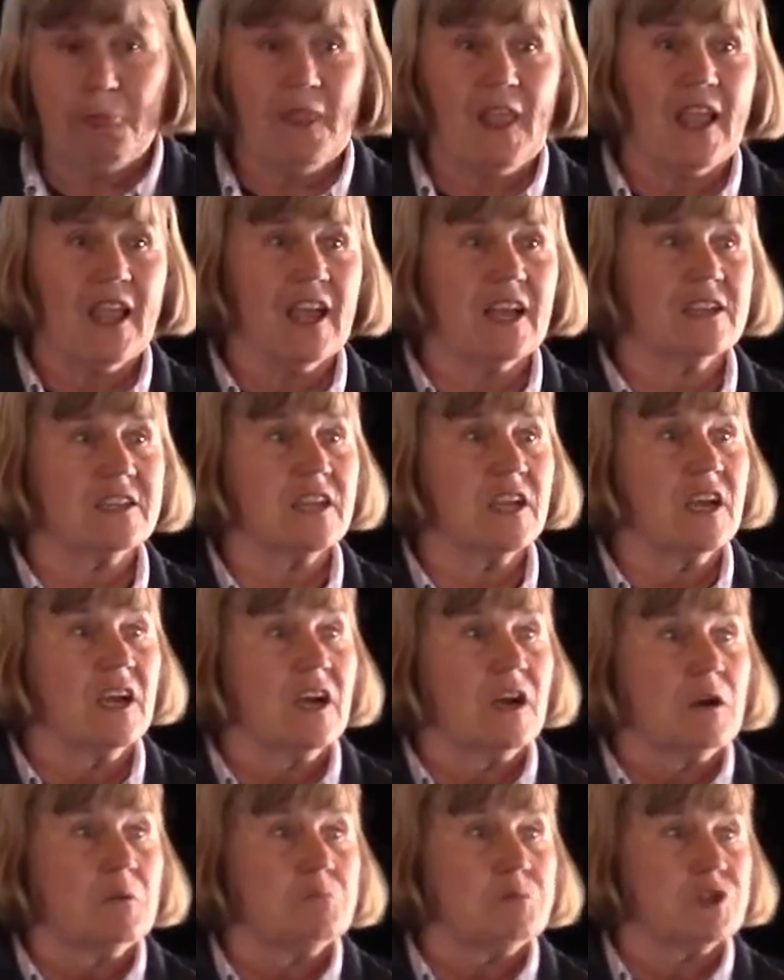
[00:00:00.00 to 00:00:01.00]
and
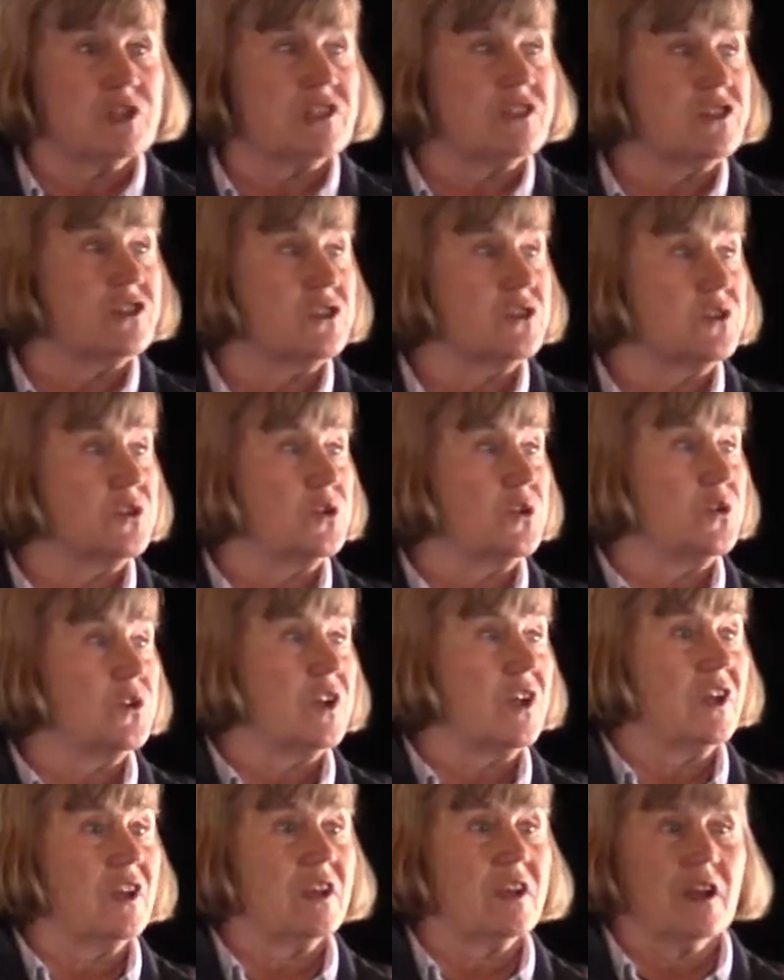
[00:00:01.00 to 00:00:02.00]
pretty soon,
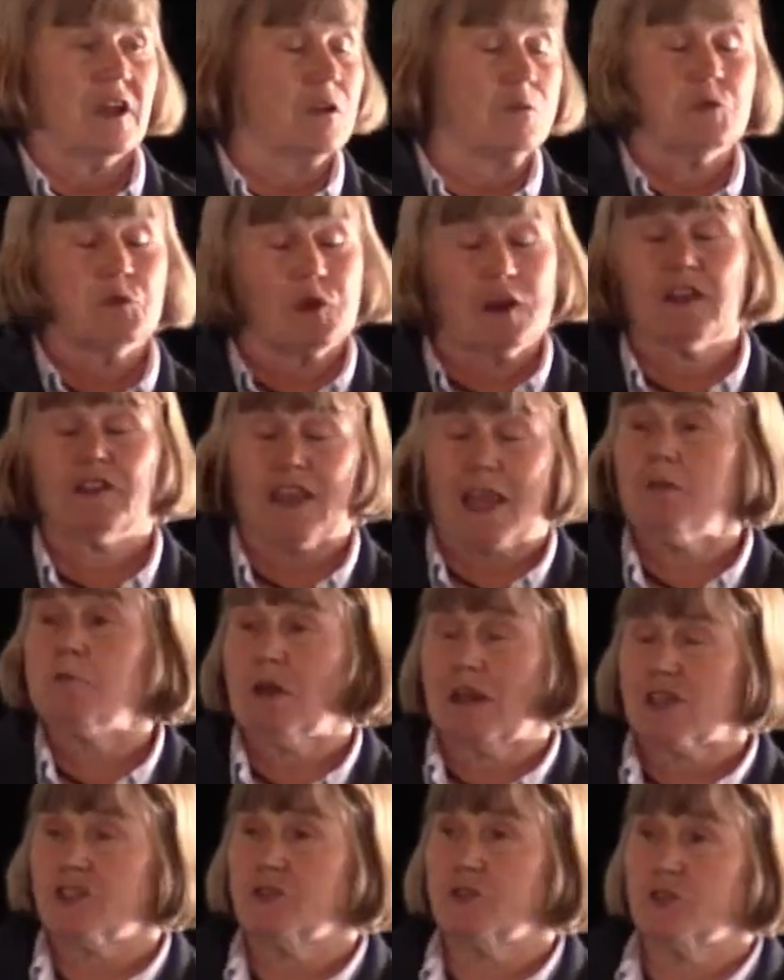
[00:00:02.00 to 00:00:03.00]
um, when I came
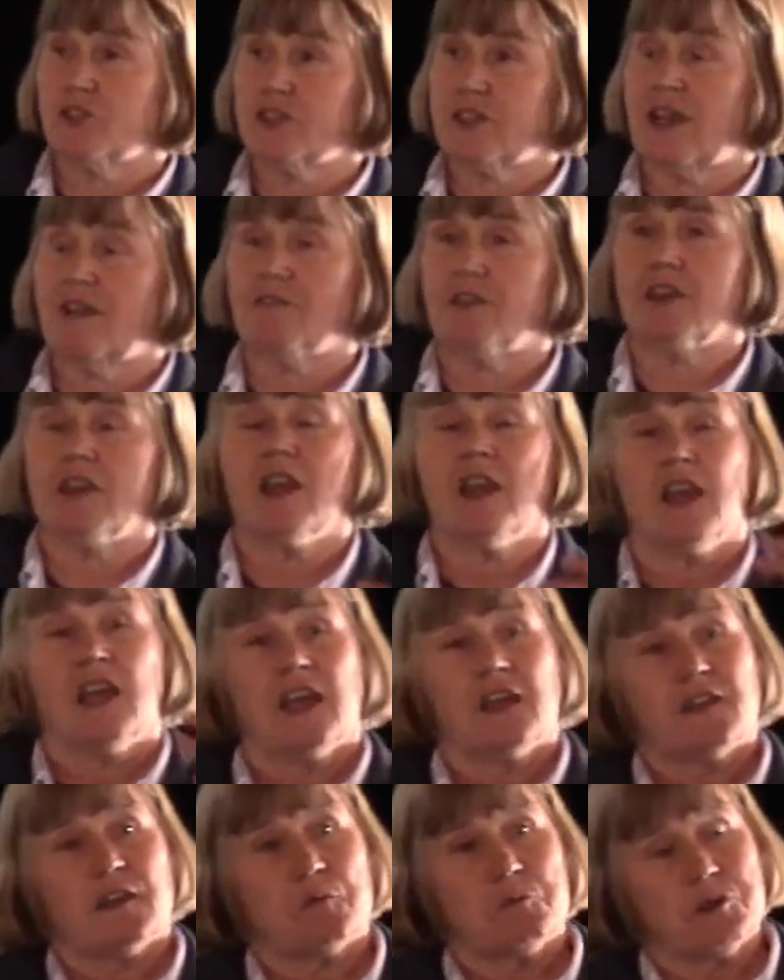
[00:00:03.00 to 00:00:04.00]
actually there were seven,
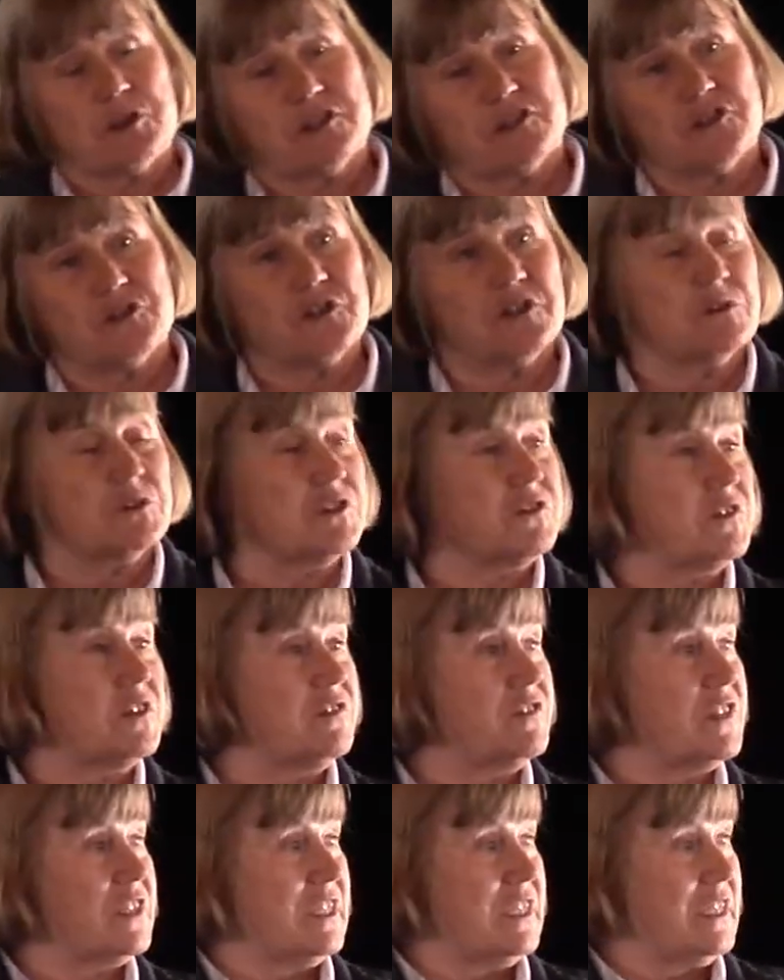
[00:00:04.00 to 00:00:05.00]
then pretty soon there was
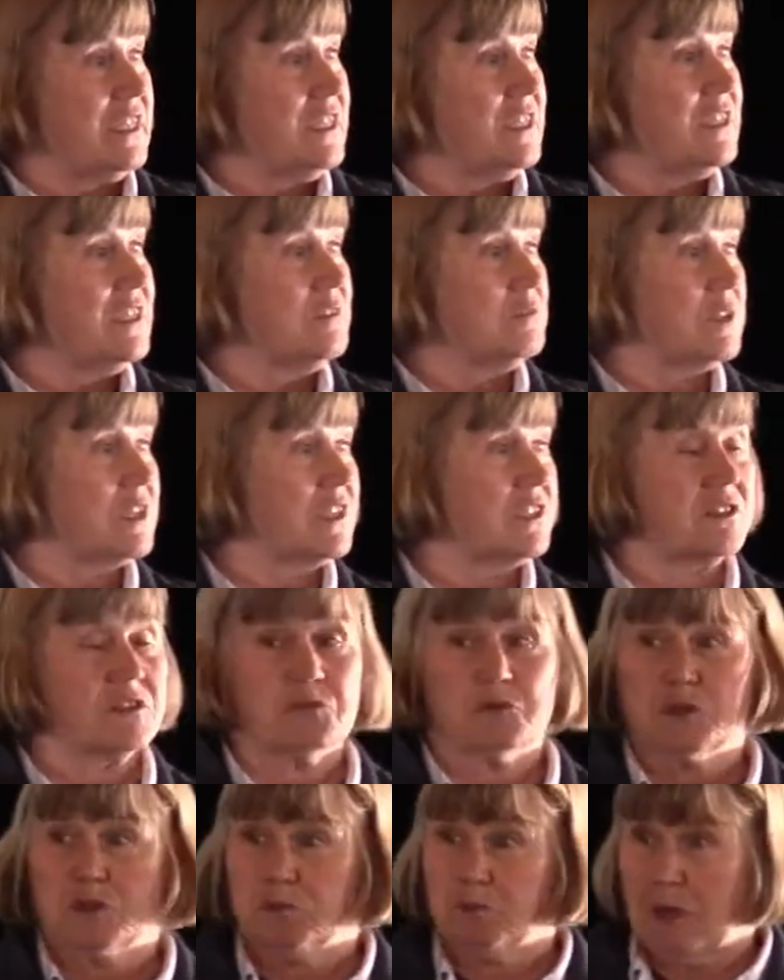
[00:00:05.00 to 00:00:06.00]
15 because it
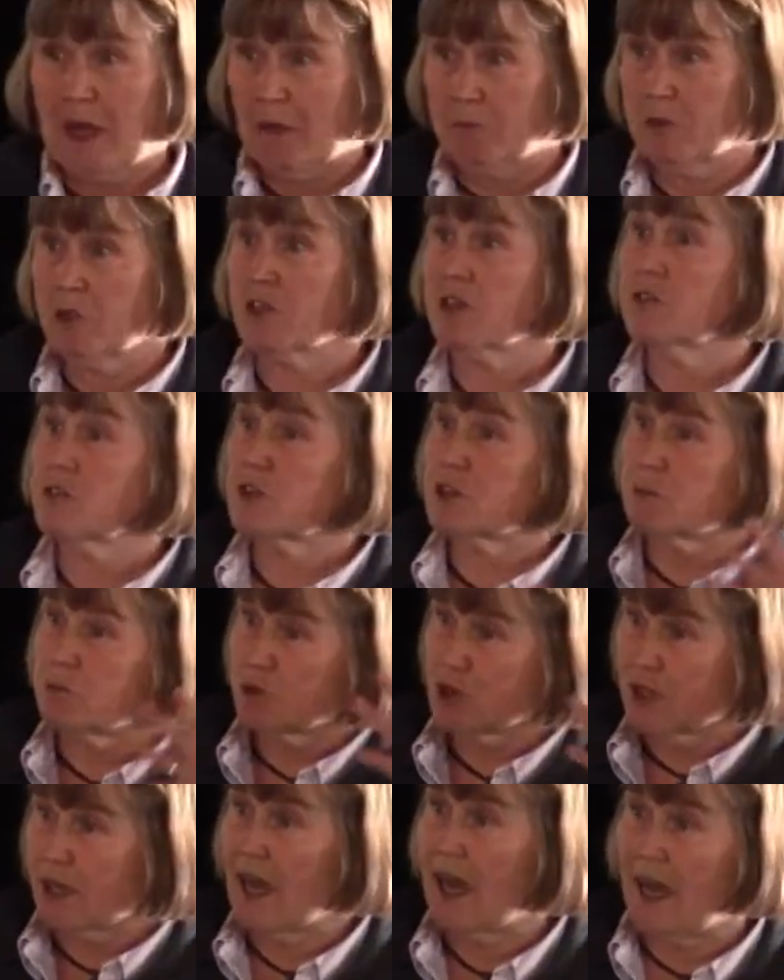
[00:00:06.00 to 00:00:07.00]
was popular, and it was a
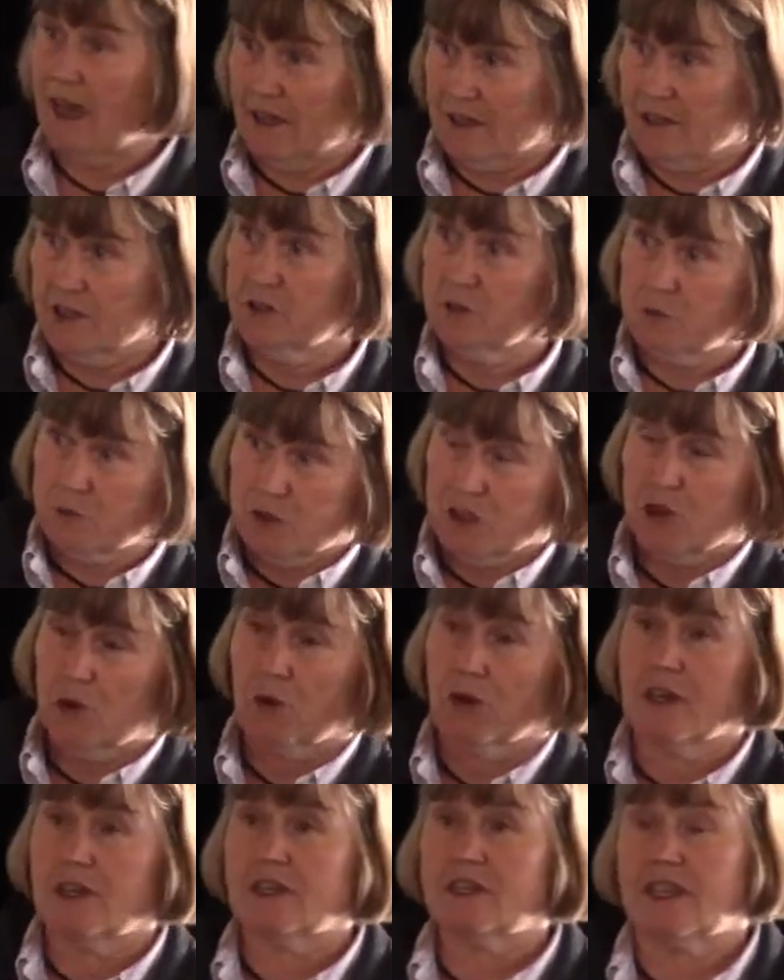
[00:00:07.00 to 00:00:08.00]
pre-college, a
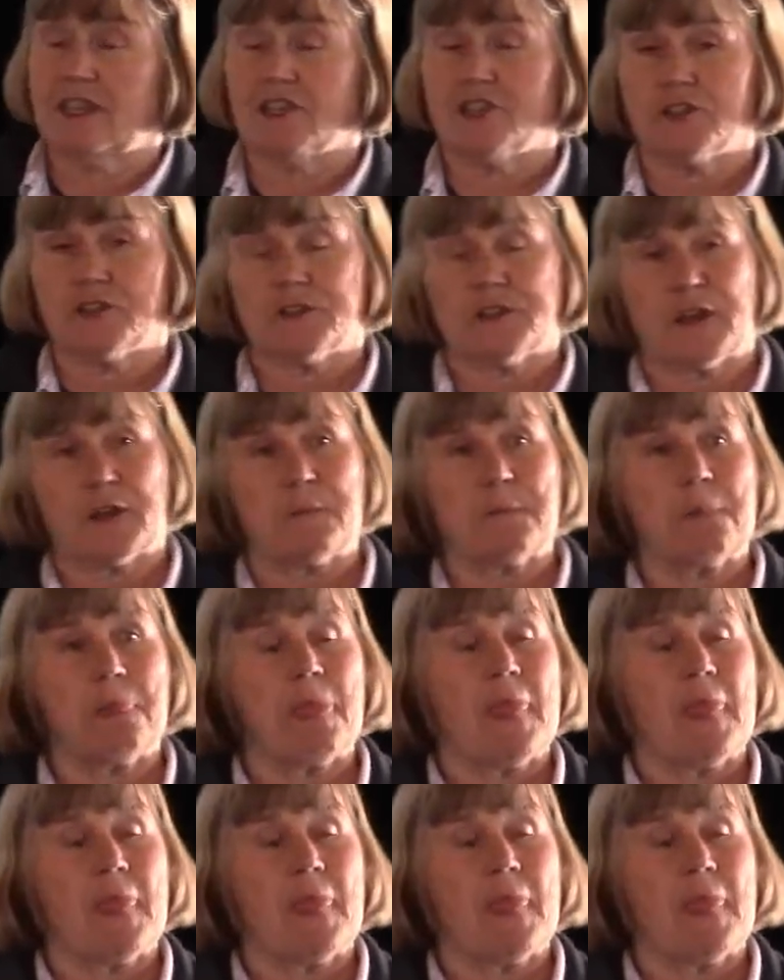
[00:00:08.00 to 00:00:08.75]
pre-orientation thing.